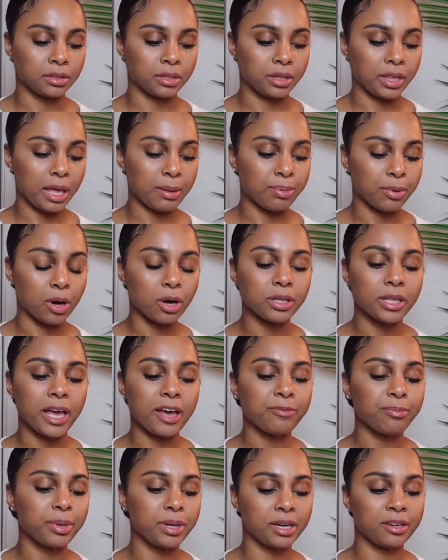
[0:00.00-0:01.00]
They both
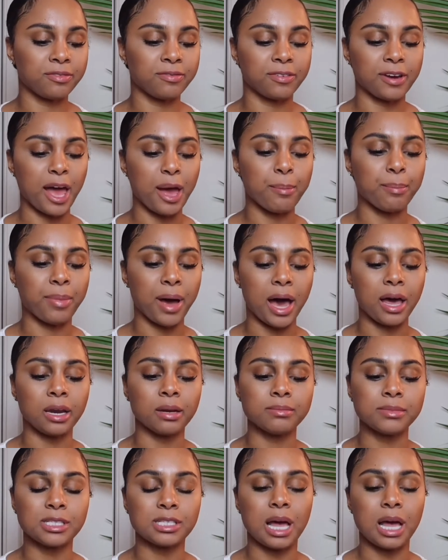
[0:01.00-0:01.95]
have pretty flat bottoms,